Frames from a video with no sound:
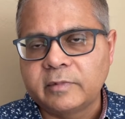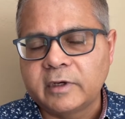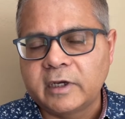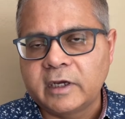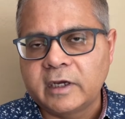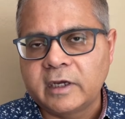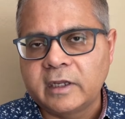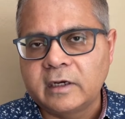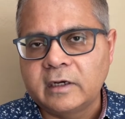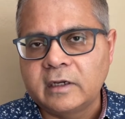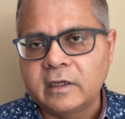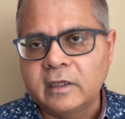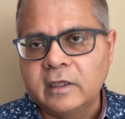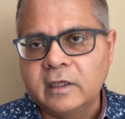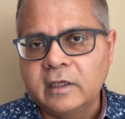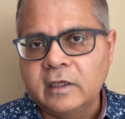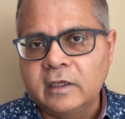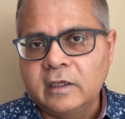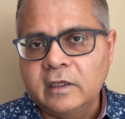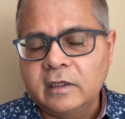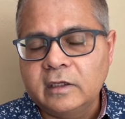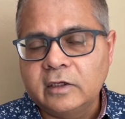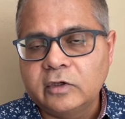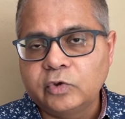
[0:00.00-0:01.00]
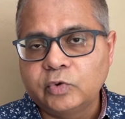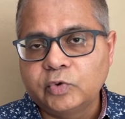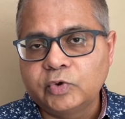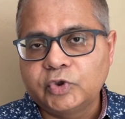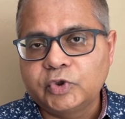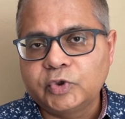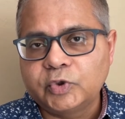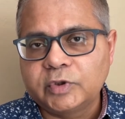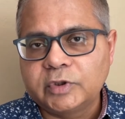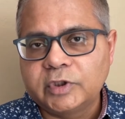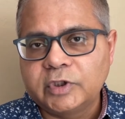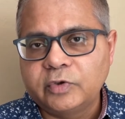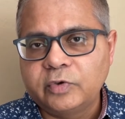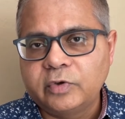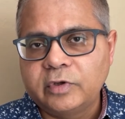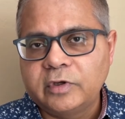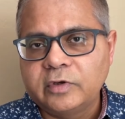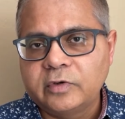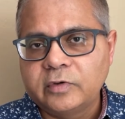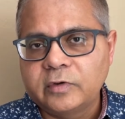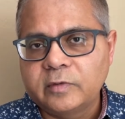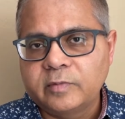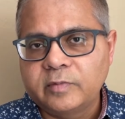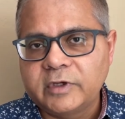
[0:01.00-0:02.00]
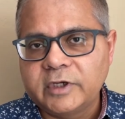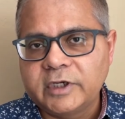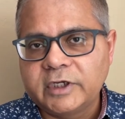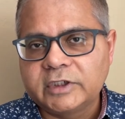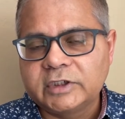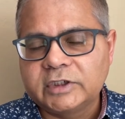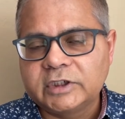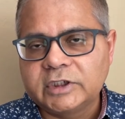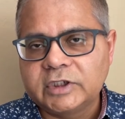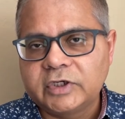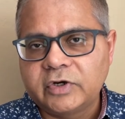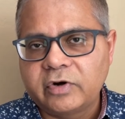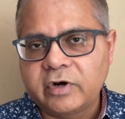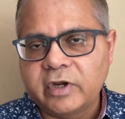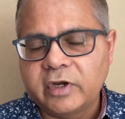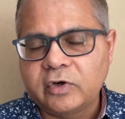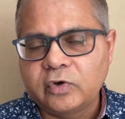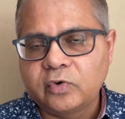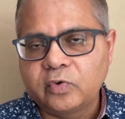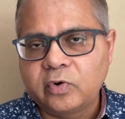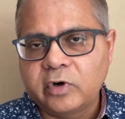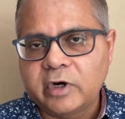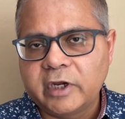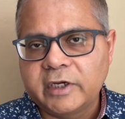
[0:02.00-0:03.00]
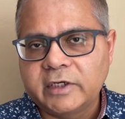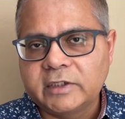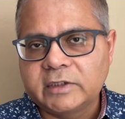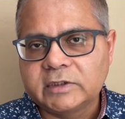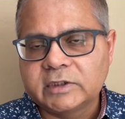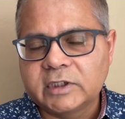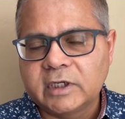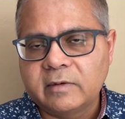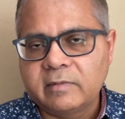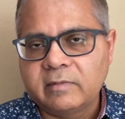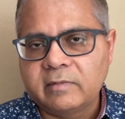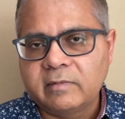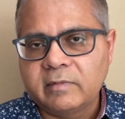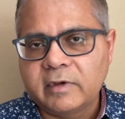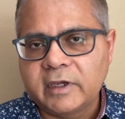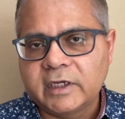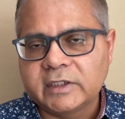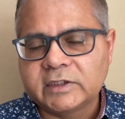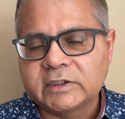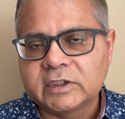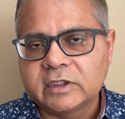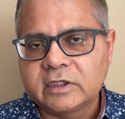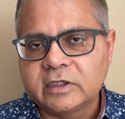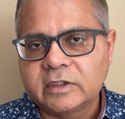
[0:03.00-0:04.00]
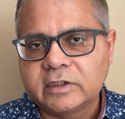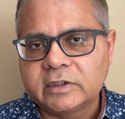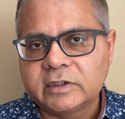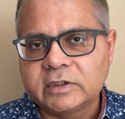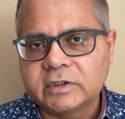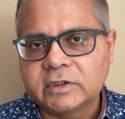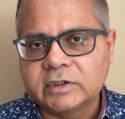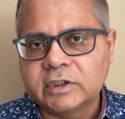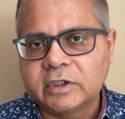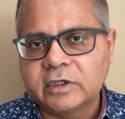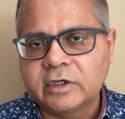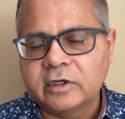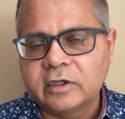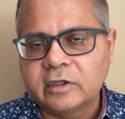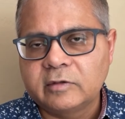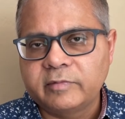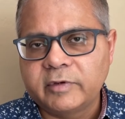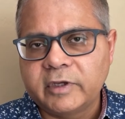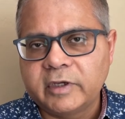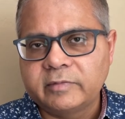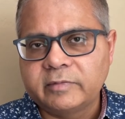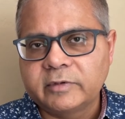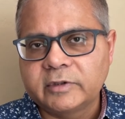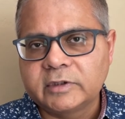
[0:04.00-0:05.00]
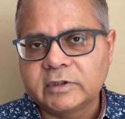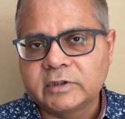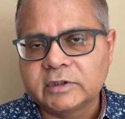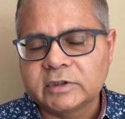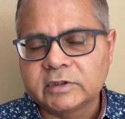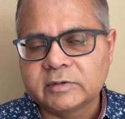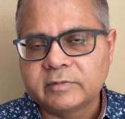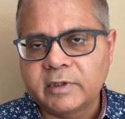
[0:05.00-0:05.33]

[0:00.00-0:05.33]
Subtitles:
And you should, during your PhD, try to write some excellent journal papers,